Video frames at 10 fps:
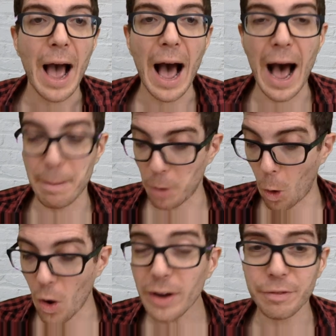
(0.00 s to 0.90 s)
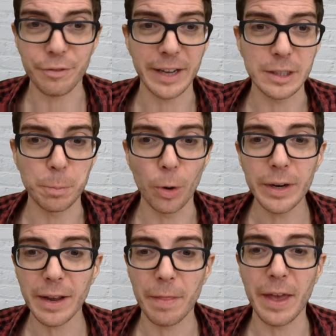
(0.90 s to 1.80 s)
Uh, on
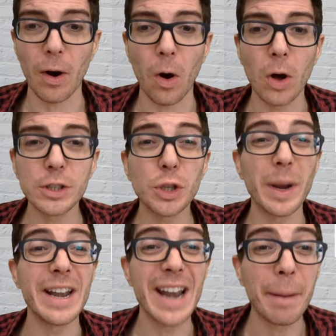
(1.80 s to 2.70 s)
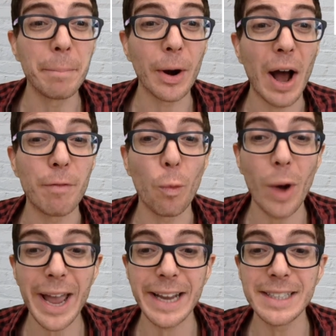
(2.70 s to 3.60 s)
Facebook, there are also a number of
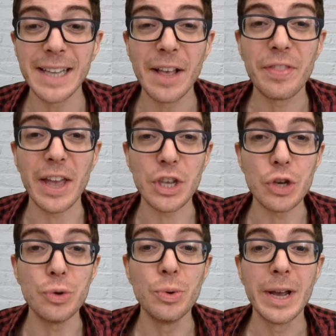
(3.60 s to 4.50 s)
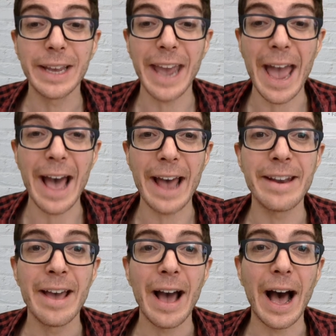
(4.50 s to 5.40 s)
ways that you
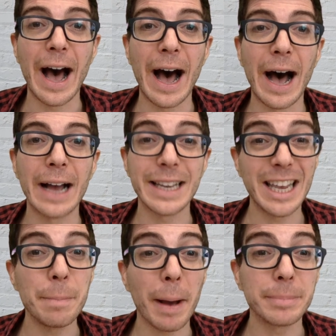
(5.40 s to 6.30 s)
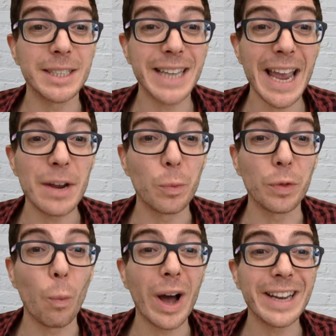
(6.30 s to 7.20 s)
can uh, keep up to date with
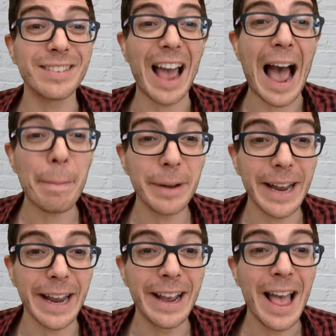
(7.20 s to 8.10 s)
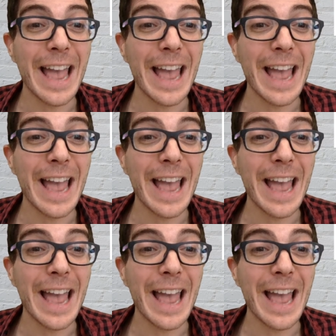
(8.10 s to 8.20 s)
what is happening